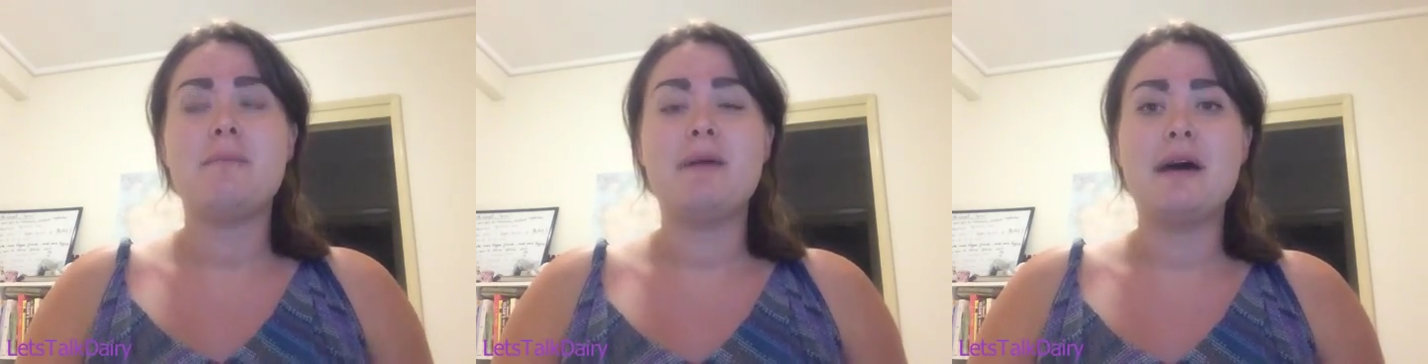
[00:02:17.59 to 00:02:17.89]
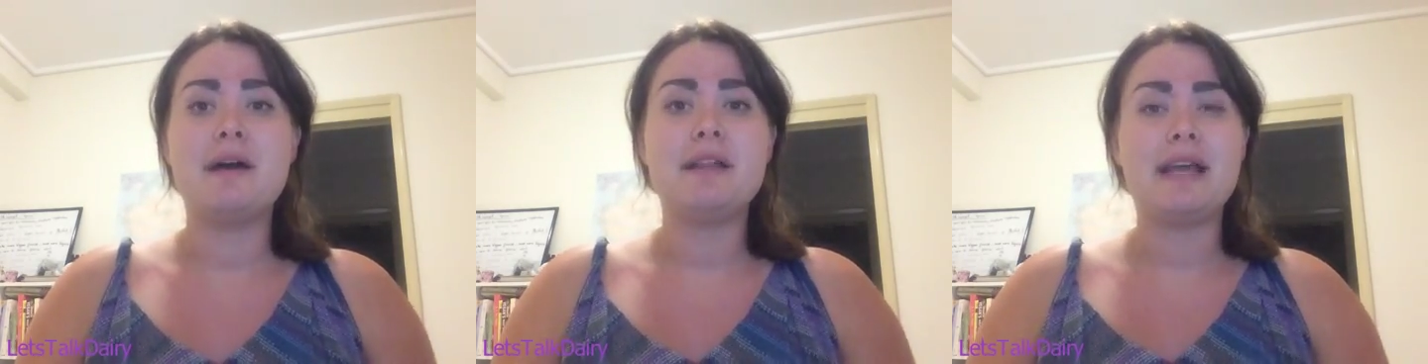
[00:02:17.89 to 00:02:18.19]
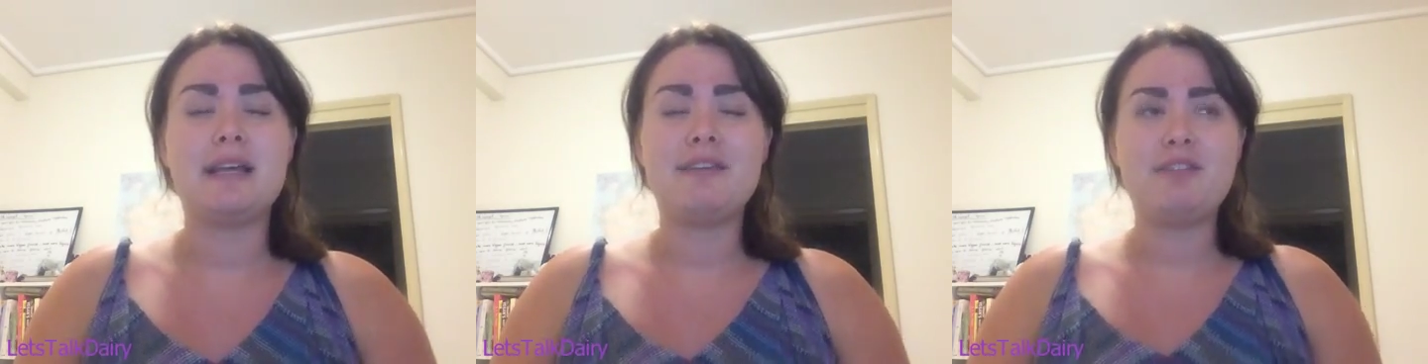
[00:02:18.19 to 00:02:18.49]
But,
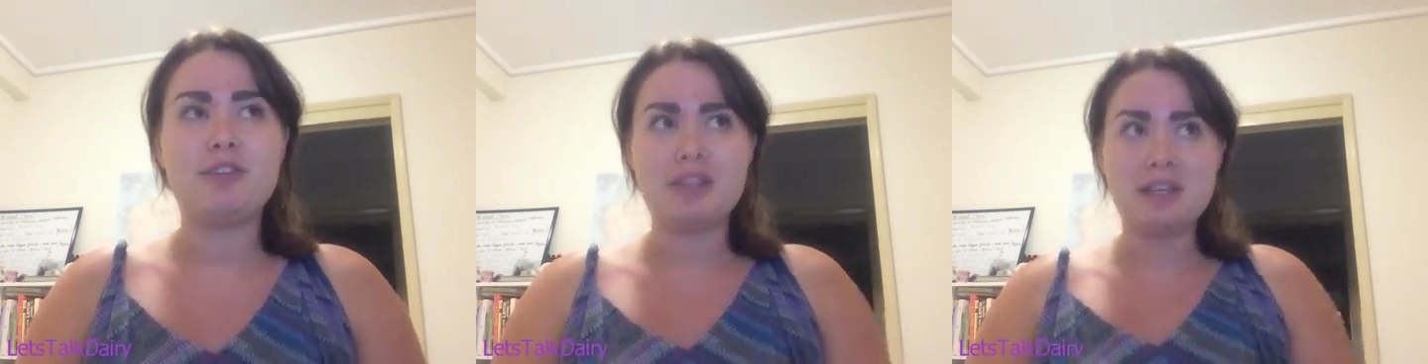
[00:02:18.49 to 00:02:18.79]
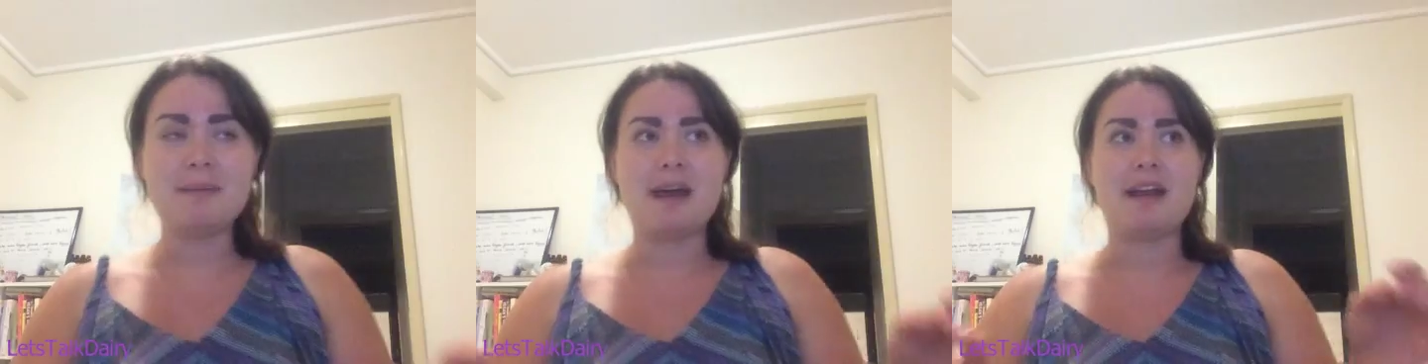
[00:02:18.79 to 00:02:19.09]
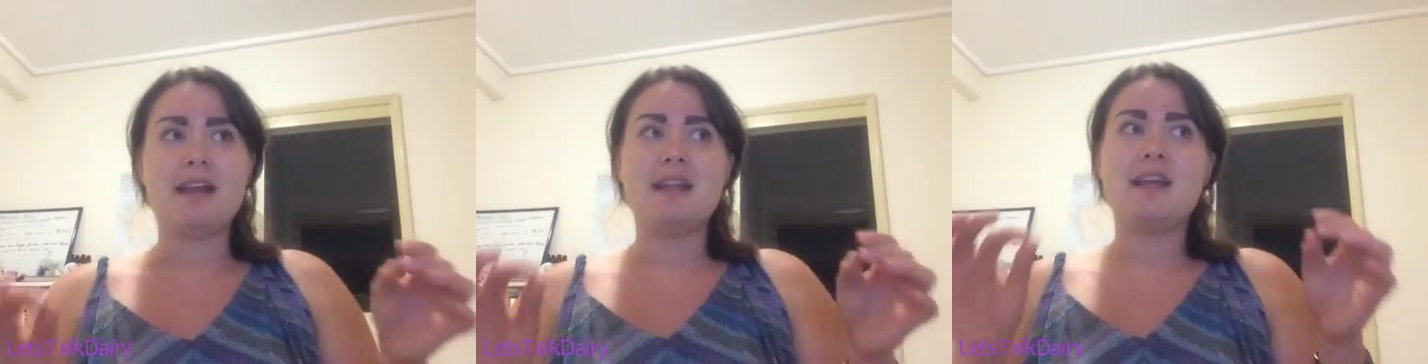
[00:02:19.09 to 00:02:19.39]
like, if you think
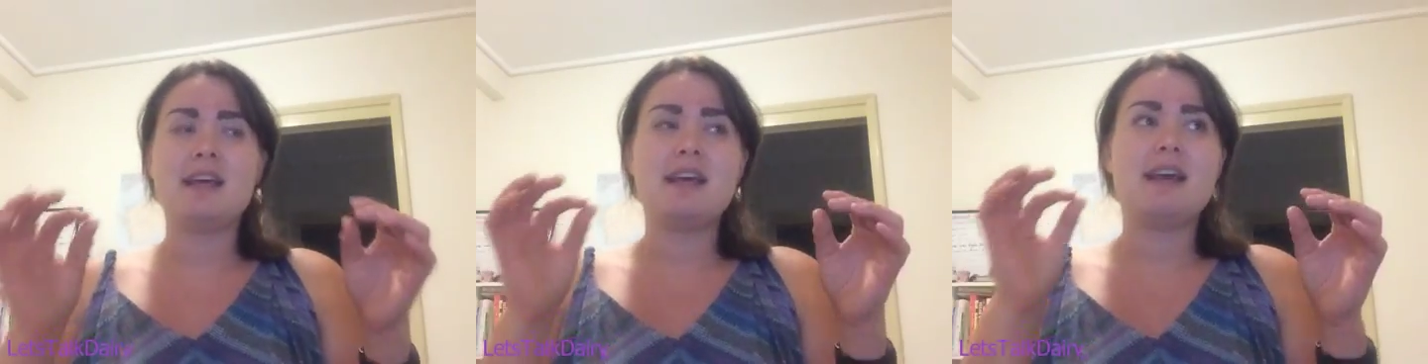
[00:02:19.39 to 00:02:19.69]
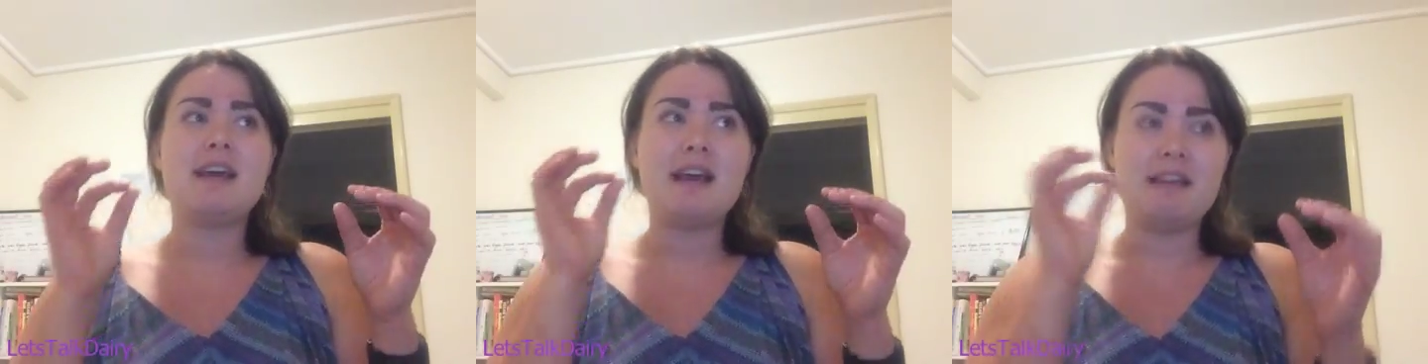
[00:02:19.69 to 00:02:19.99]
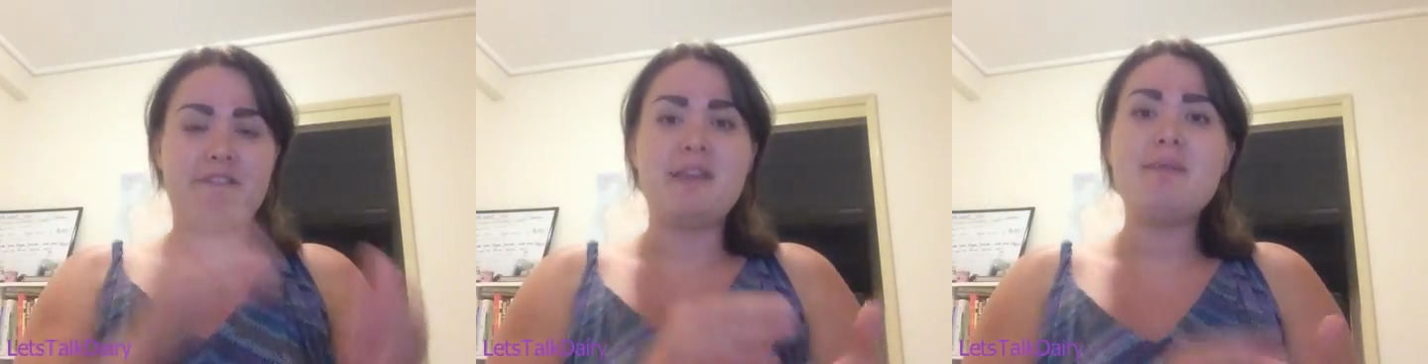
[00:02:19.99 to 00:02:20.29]
about it,
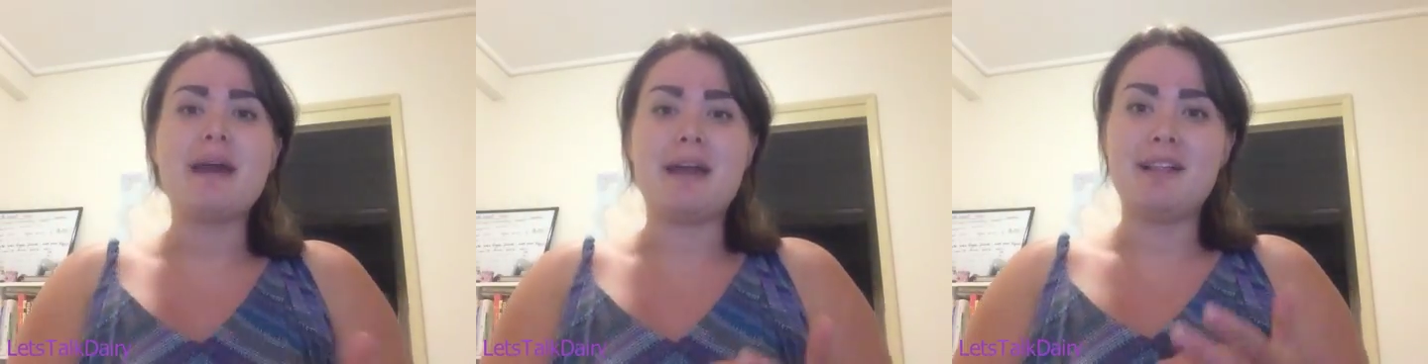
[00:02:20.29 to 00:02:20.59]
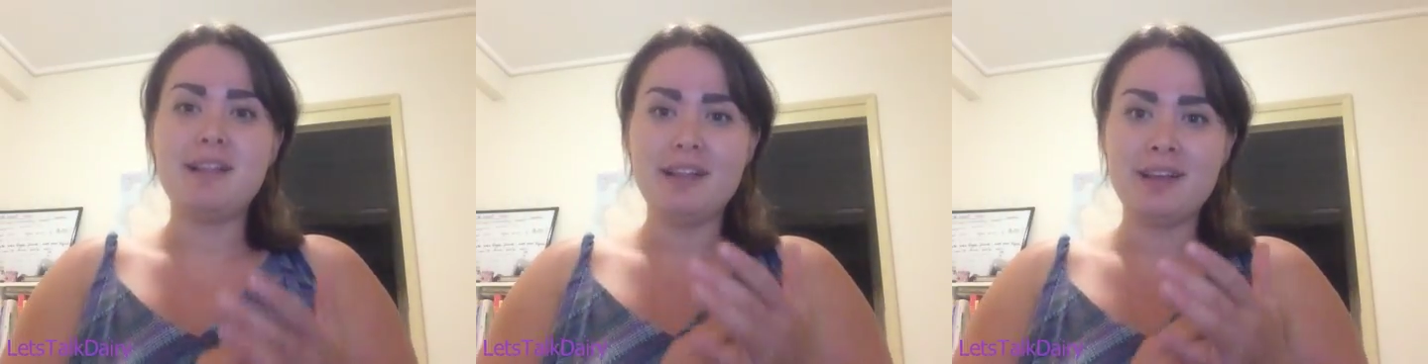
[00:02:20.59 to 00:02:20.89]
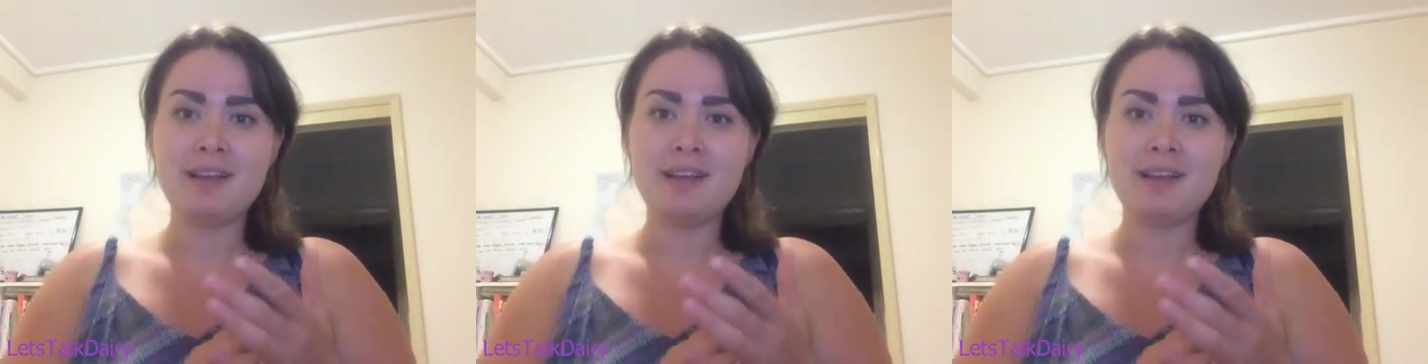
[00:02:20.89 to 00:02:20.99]
a female